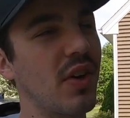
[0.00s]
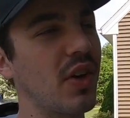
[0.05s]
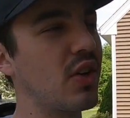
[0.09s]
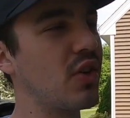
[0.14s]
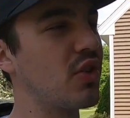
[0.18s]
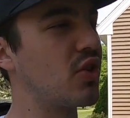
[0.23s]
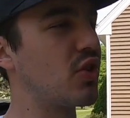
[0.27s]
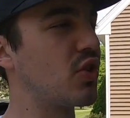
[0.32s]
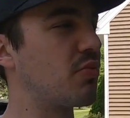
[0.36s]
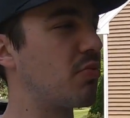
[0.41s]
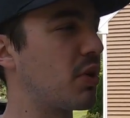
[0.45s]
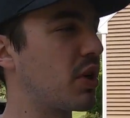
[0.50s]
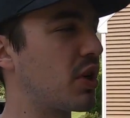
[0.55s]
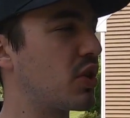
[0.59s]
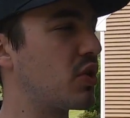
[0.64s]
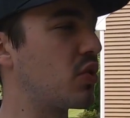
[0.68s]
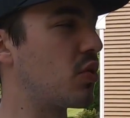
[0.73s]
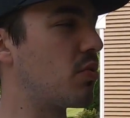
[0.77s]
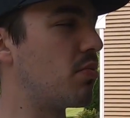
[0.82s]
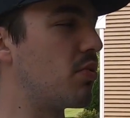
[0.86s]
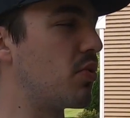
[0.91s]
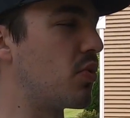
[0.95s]
I could just bring it
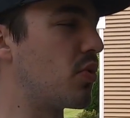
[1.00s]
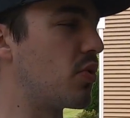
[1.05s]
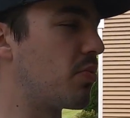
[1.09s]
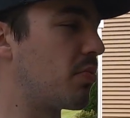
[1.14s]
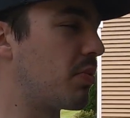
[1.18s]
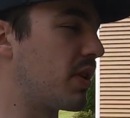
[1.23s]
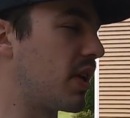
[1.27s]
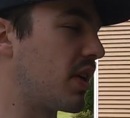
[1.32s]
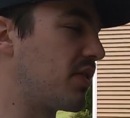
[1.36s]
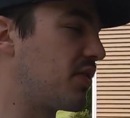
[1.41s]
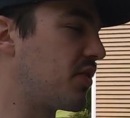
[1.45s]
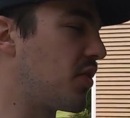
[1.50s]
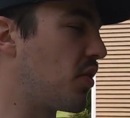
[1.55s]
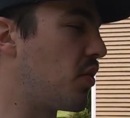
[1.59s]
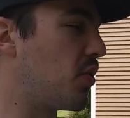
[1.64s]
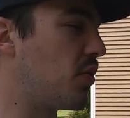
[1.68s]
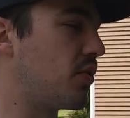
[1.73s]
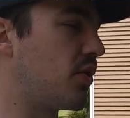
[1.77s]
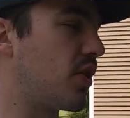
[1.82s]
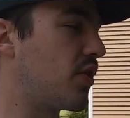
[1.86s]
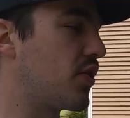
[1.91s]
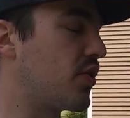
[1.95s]
to a booth, but that's a
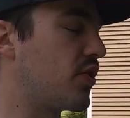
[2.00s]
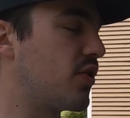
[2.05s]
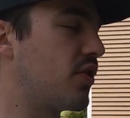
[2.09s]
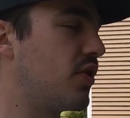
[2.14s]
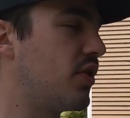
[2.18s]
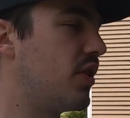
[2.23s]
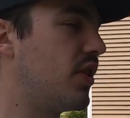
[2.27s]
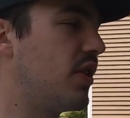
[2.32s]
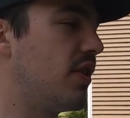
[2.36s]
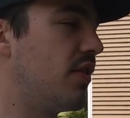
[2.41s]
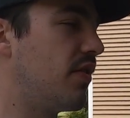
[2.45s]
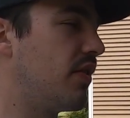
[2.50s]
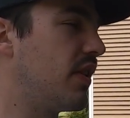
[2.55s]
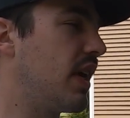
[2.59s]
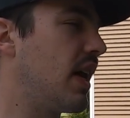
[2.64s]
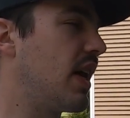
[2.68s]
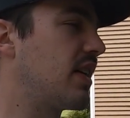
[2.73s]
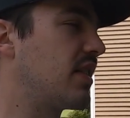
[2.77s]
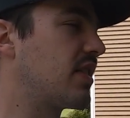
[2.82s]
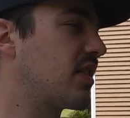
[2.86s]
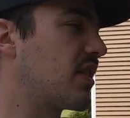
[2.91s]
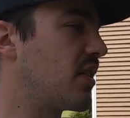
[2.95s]
whole nother
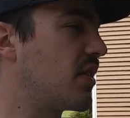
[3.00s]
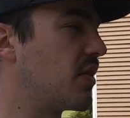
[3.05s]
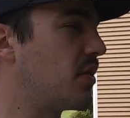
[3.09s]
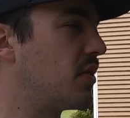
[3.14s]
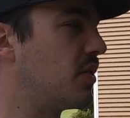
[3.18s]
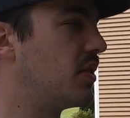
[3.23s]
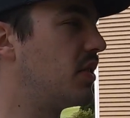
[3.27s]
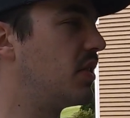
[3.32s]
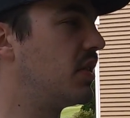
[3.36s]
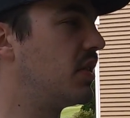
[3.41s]
fiasco.